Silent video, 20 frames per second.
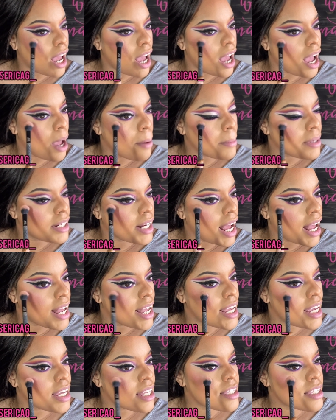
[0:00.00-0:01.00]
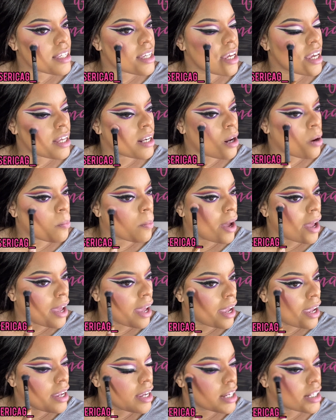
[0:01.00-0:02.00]
I mean, it's, in a way,
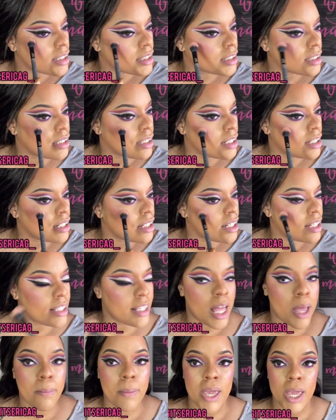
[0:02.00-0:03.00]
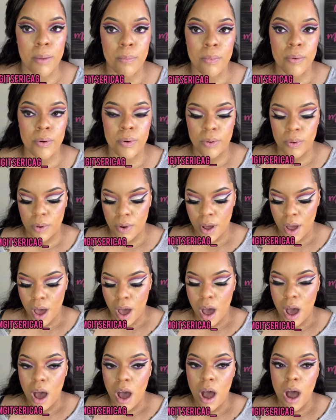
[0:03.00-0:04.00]
it's good that people
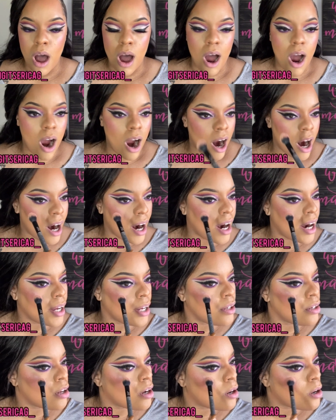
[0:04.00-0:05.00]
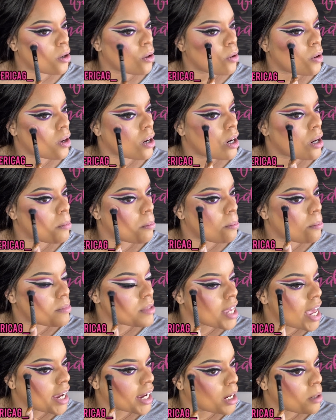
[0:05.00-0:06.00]
are, you know,
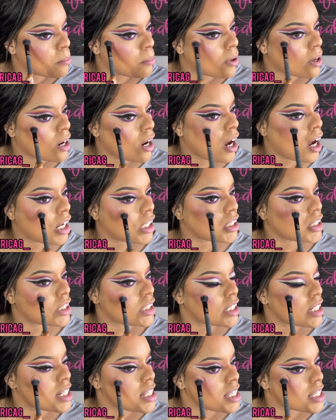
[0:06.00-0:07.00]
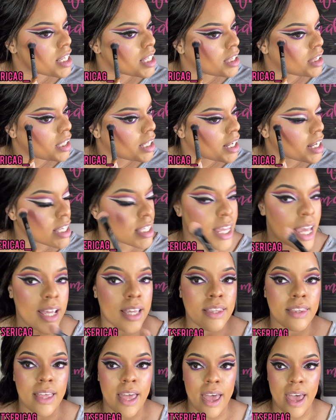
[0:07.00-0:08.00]
taking precautions and things
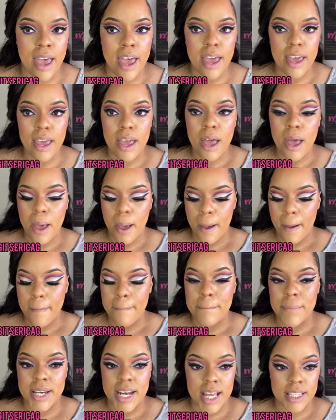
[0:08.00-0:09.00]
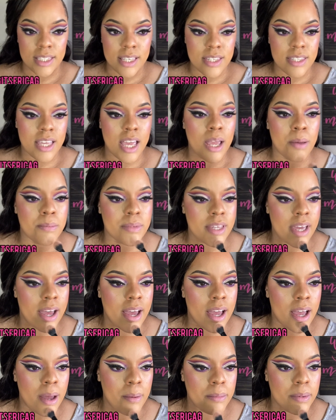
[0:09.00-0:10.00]
like that. But at the same
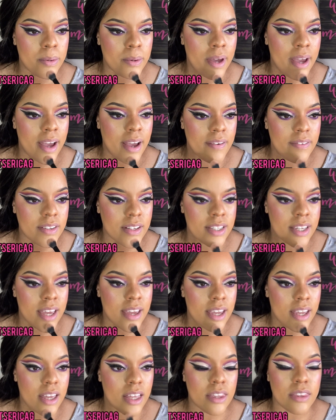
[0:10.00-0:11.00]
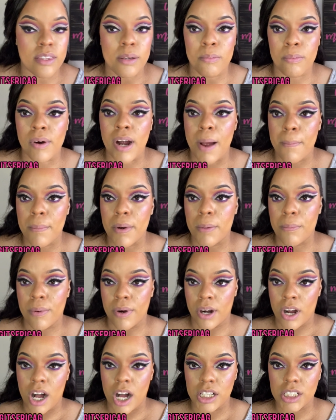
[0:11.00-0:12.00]
time, you have to take the proper
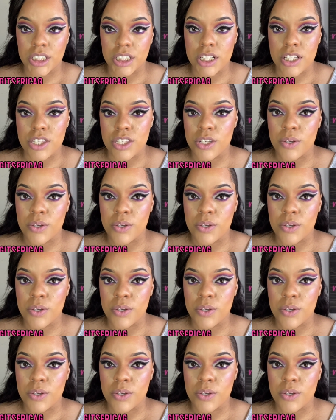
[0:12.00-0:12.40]
precautions.